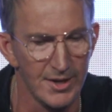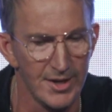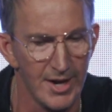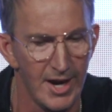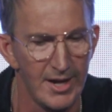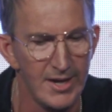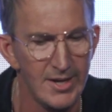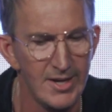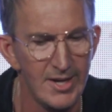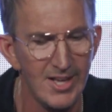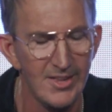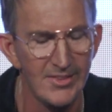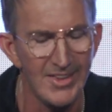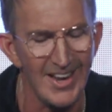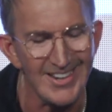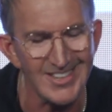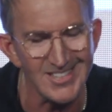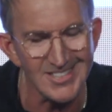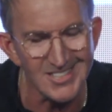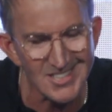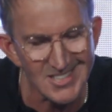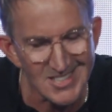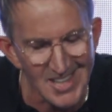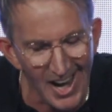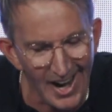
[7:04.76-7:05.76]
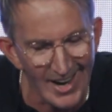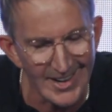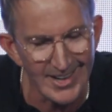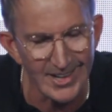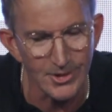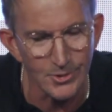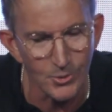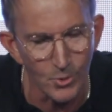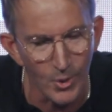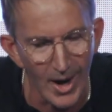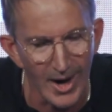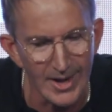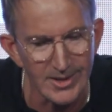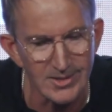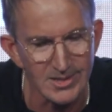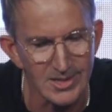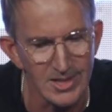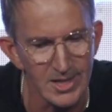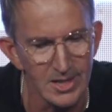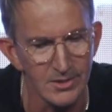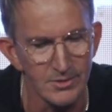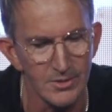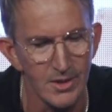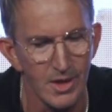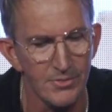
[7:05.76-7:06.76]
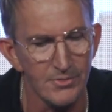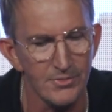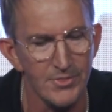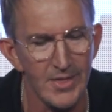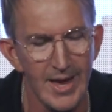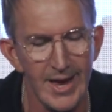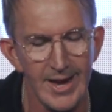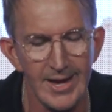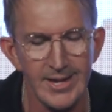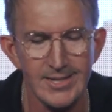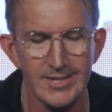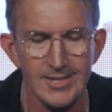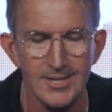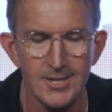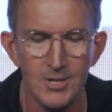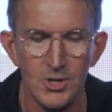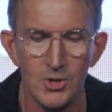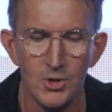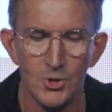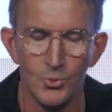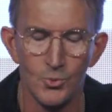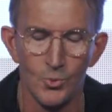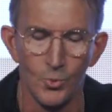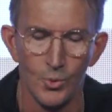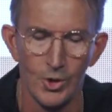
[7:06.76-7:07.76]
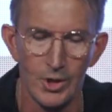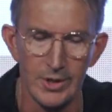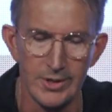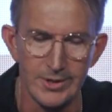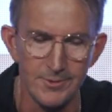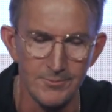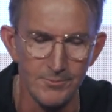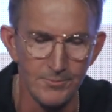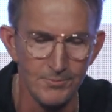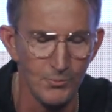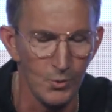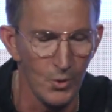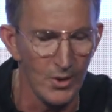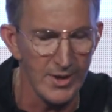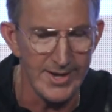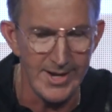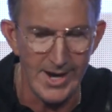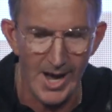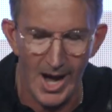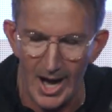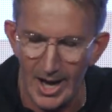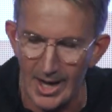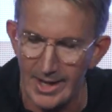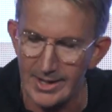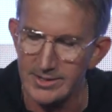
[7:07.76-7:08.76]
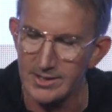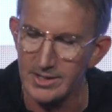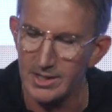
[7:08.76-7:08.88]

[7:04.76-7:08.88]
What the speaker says: and I, they decided right then that they would not